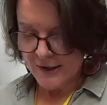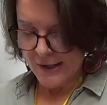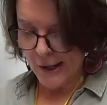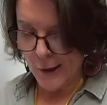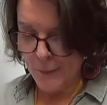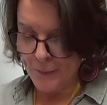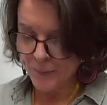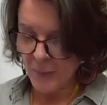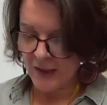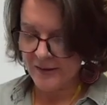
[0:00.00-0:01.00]

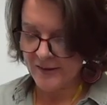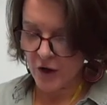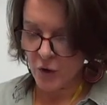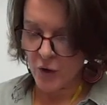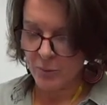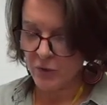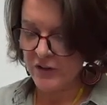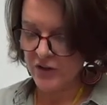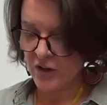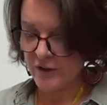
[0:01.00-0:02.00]
So a
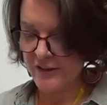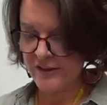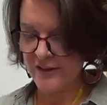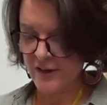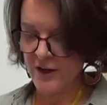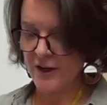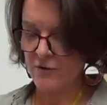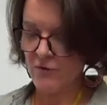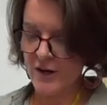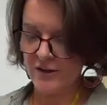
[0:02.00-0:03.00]
British artist, designer,
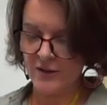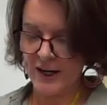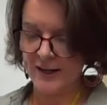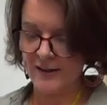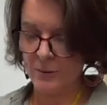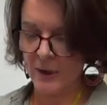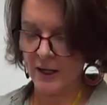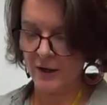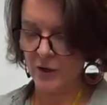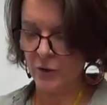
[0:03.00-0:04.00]
writer and
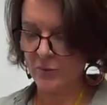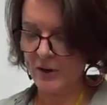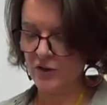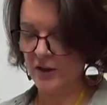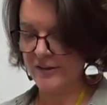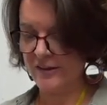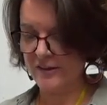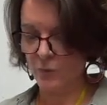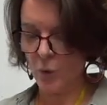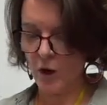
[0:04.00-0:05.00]
academic who specialises
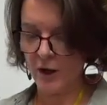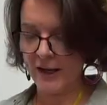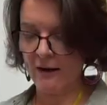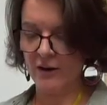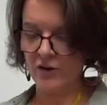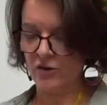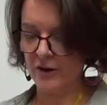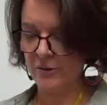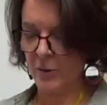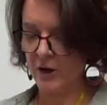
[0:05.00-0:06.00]
in work
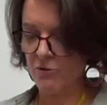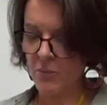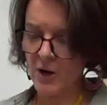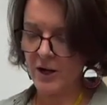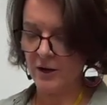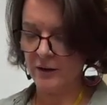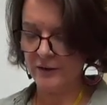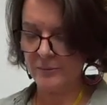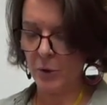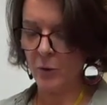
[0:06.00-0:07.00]
characterised by bright
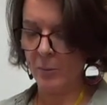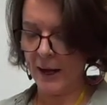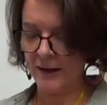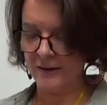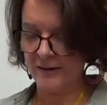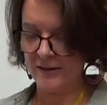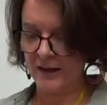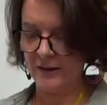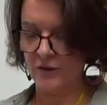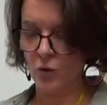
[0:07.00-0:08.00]
colours, bold patterns
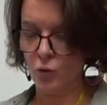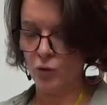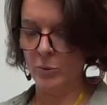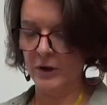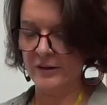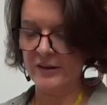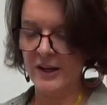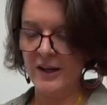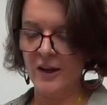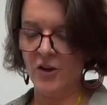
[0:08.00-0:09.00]
and ornament
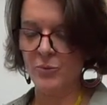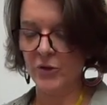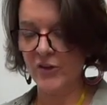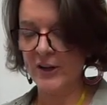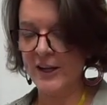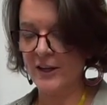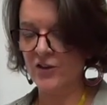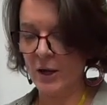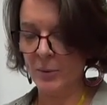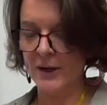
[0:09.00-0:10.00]
of Brazilian,
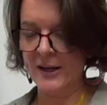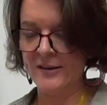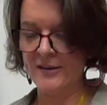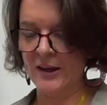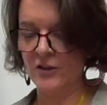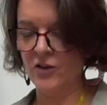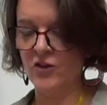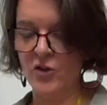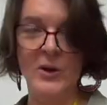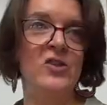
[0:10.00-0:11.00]
Japanese and
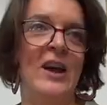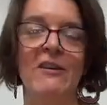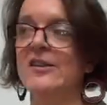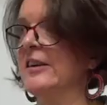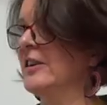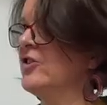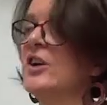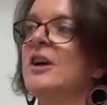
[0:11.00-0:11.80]
Jewish heritage.